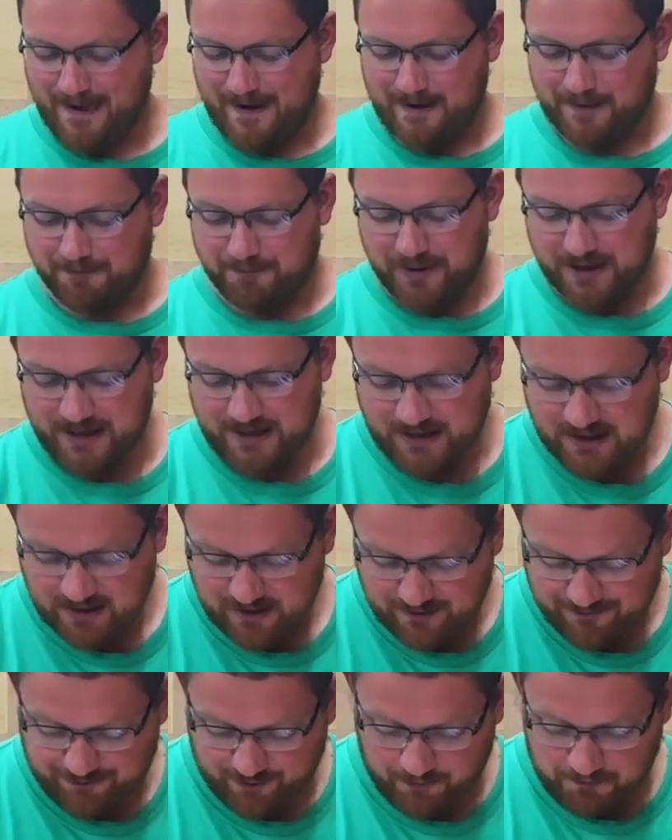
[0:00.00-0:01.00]
But
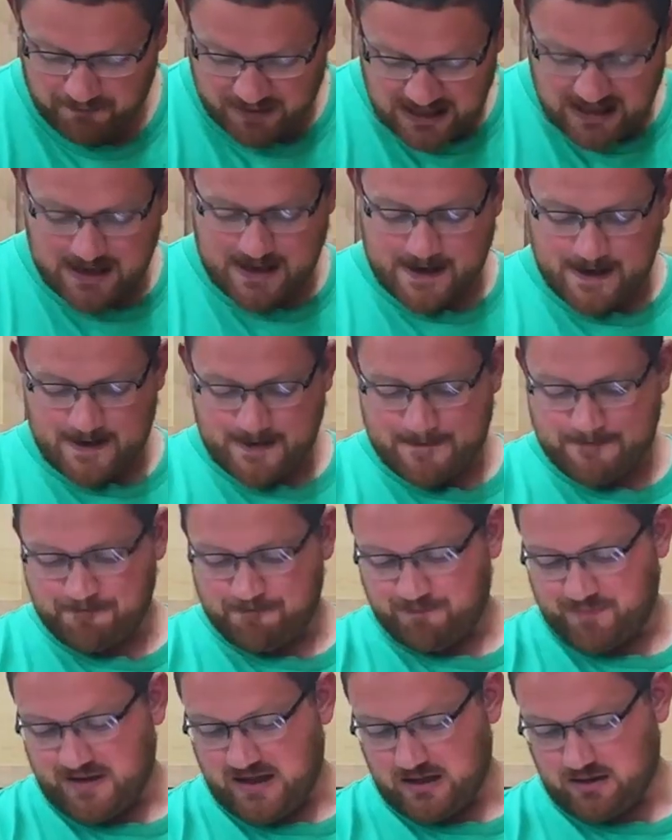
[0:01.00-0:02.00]
for me,
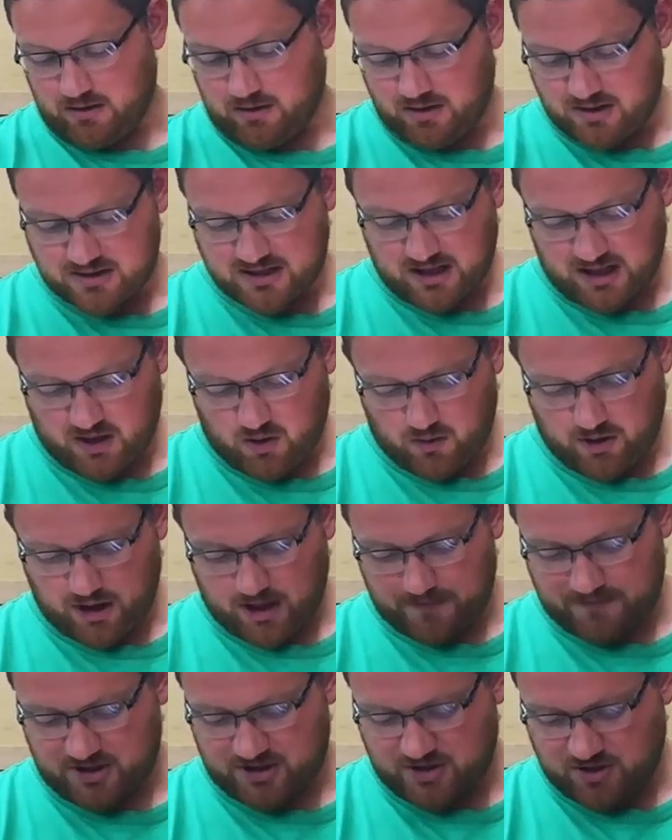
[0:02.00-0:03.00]
it looks like going
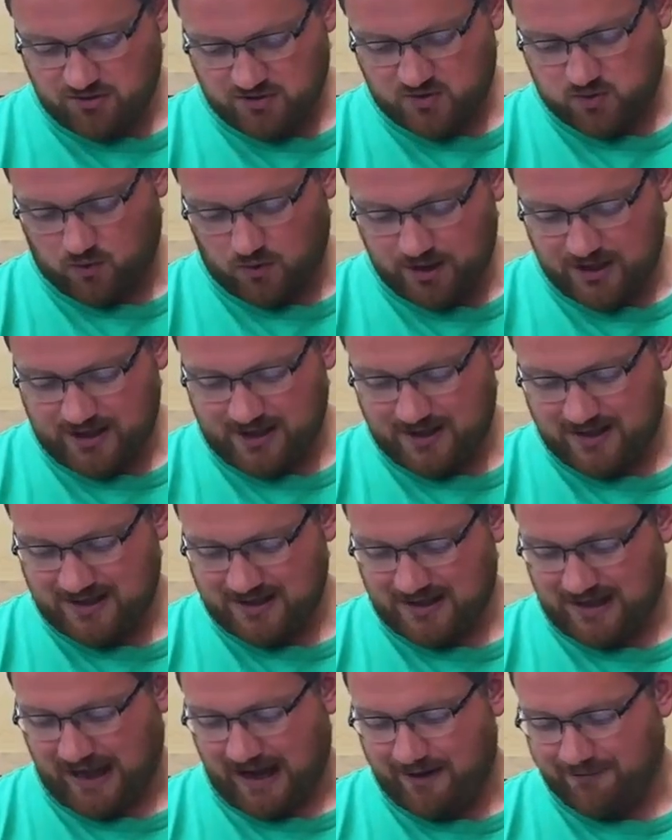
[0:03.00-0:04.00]
up to 220.
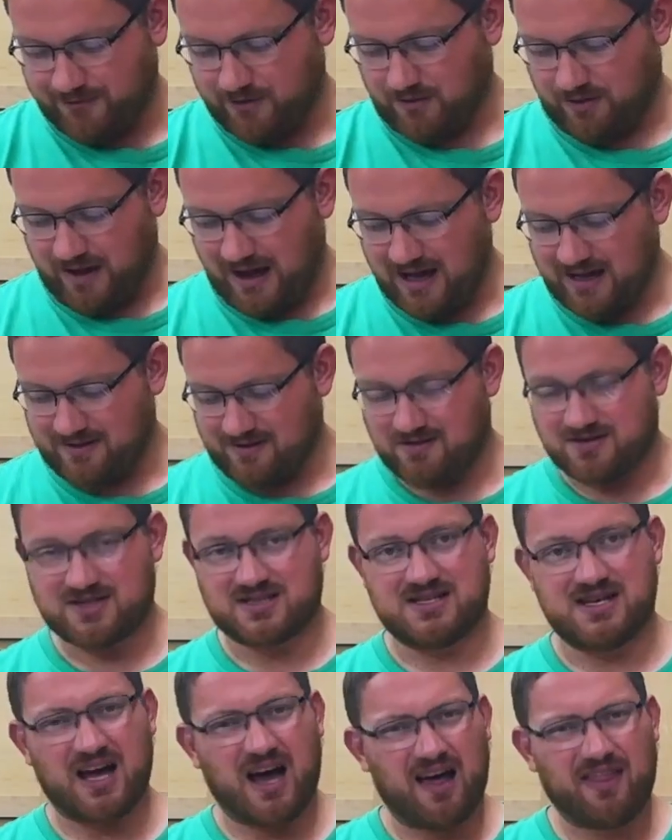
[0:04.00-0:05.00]
After that, there's
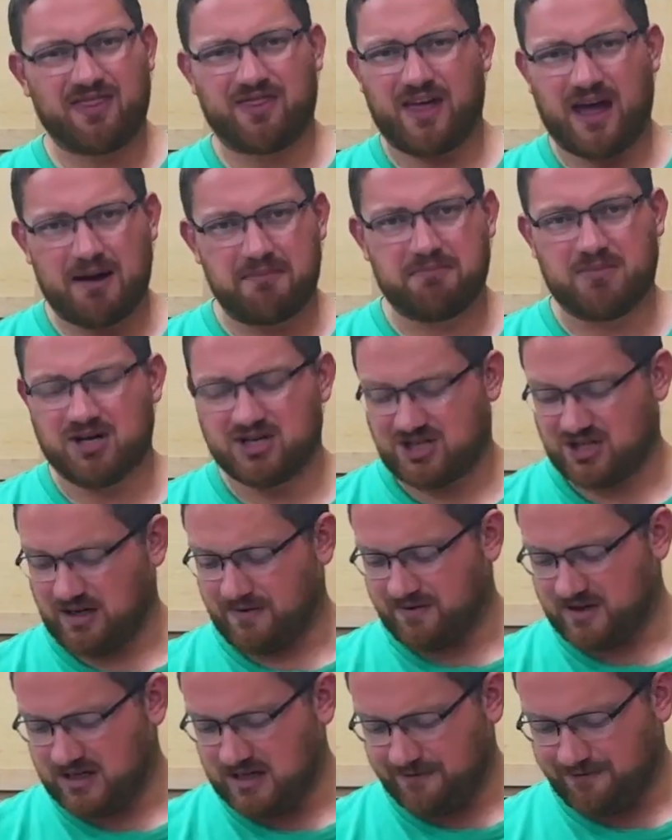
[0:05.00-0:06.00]
not that much of
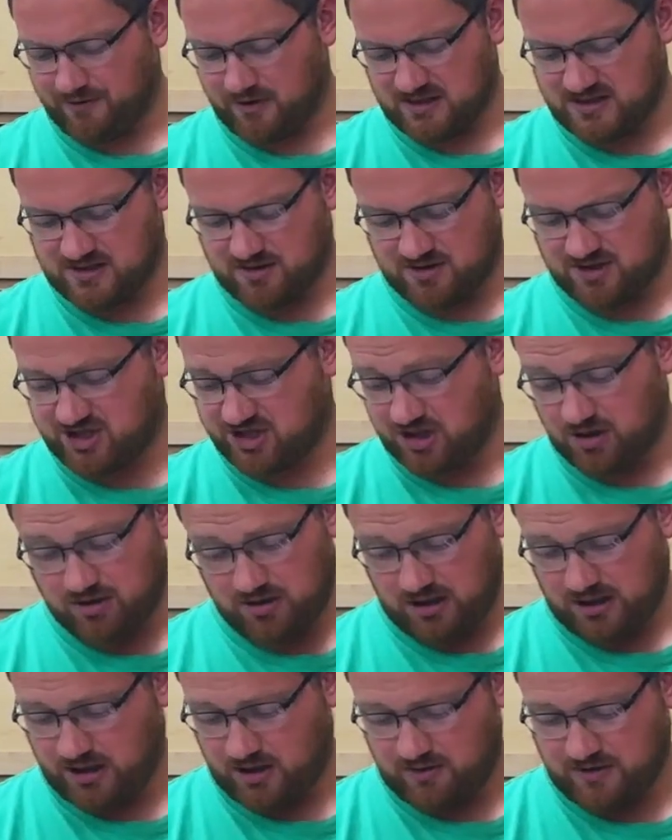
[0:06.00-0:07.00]
a difference. There's
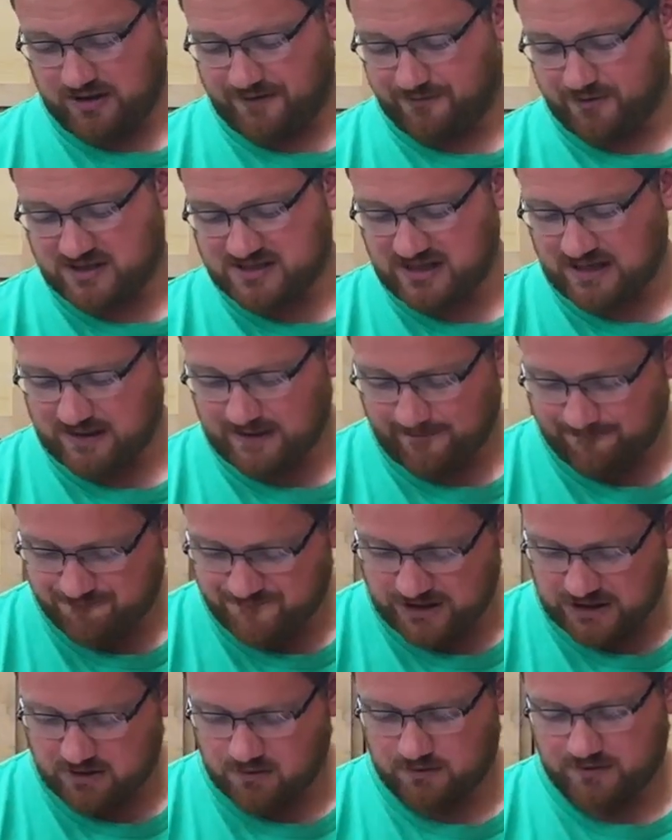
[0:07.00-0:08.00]
certainly no difference in the
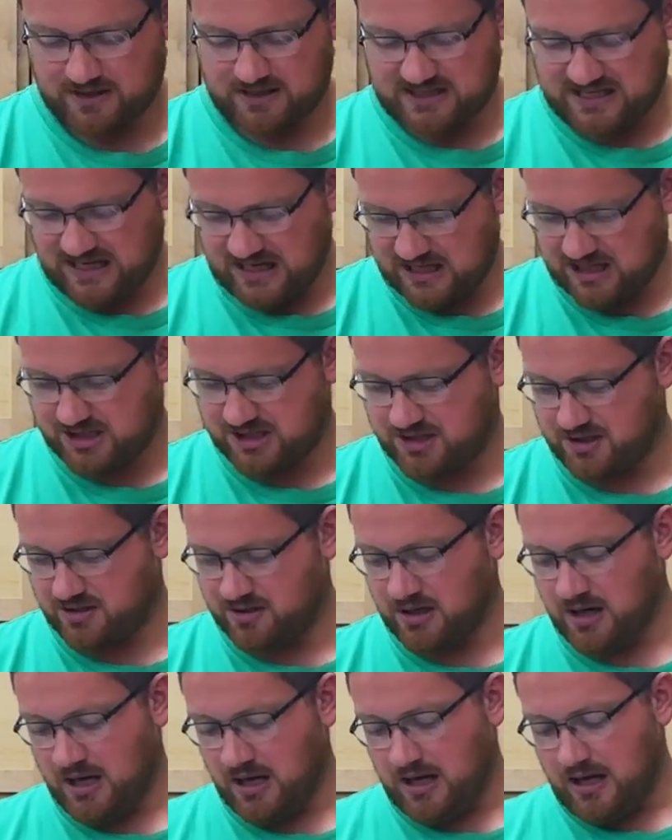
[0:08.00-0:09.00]
feel, the
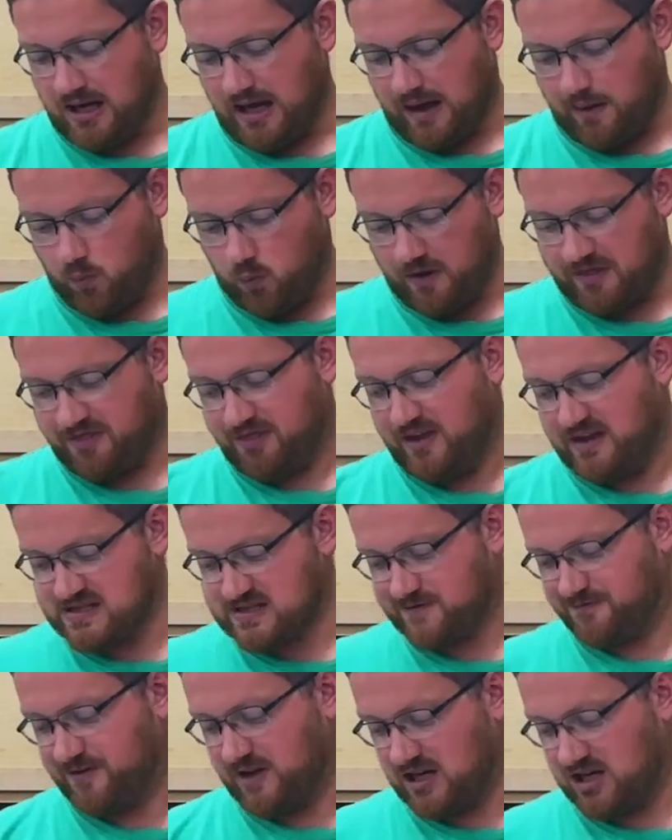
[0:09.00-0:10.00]
texture, and with
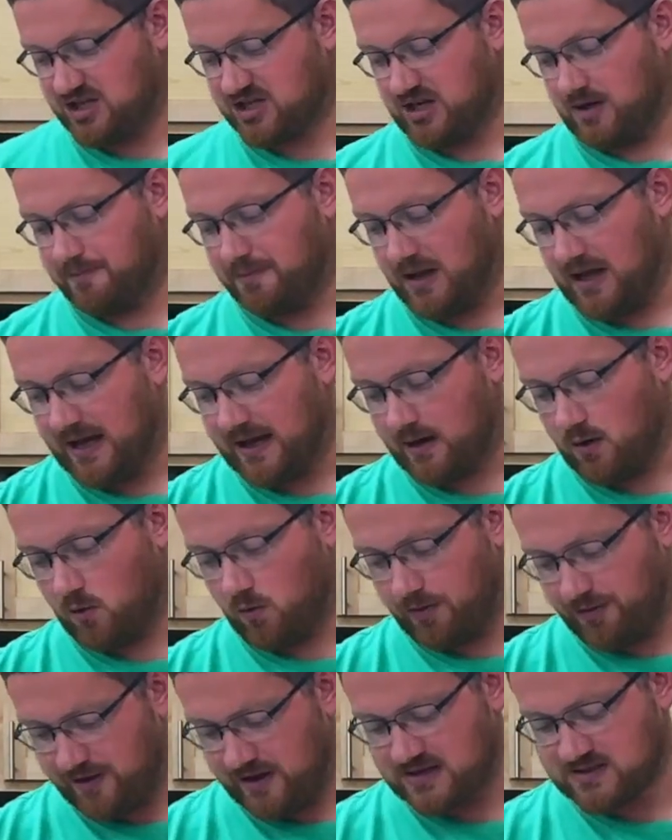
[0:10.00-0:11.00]
this finish applied
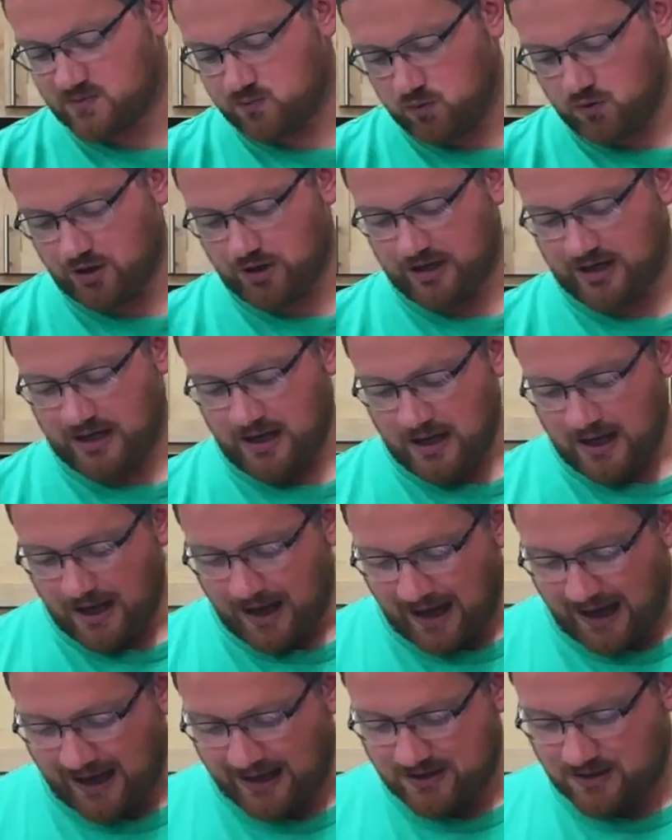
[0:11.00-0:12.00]
on this wood,
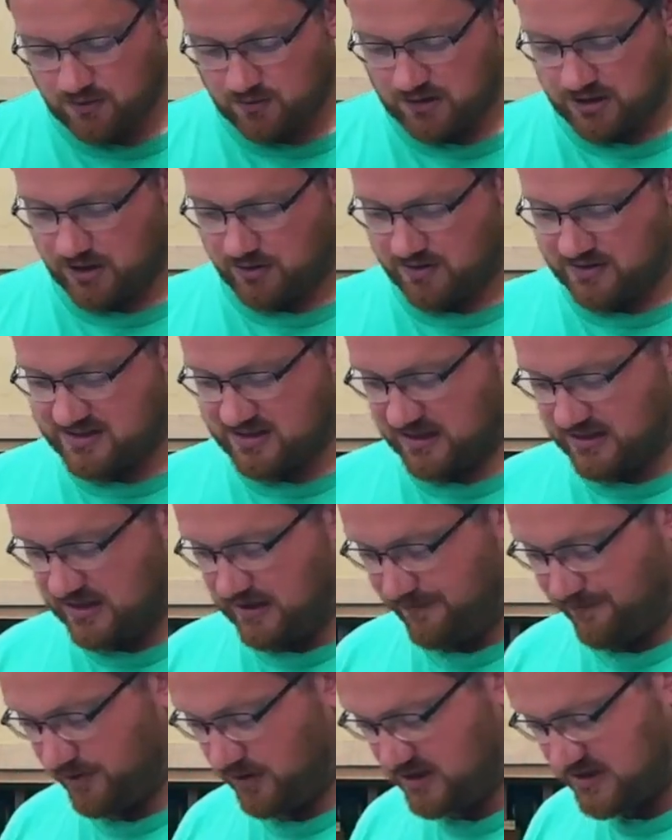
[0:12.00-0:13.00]
I don't notice a
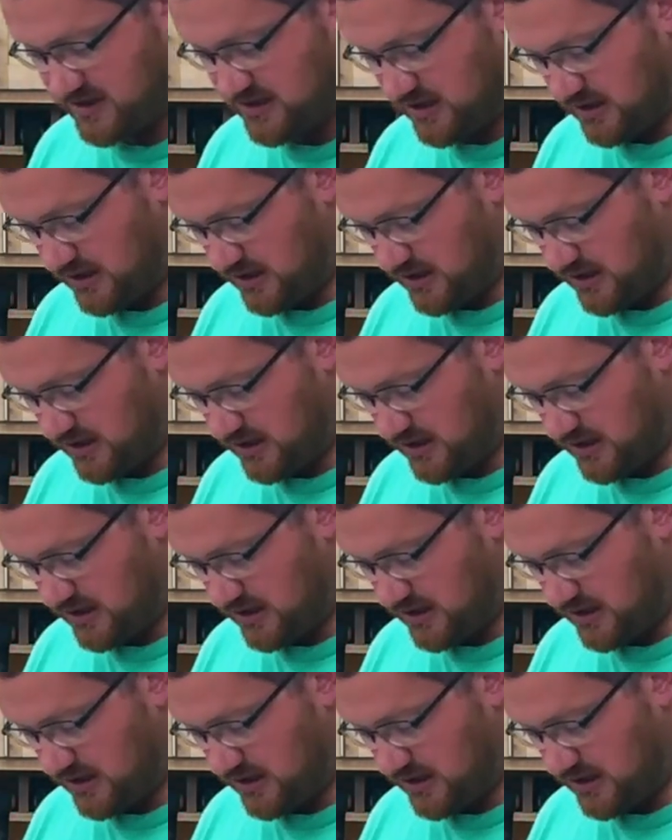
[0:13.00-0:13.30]
difference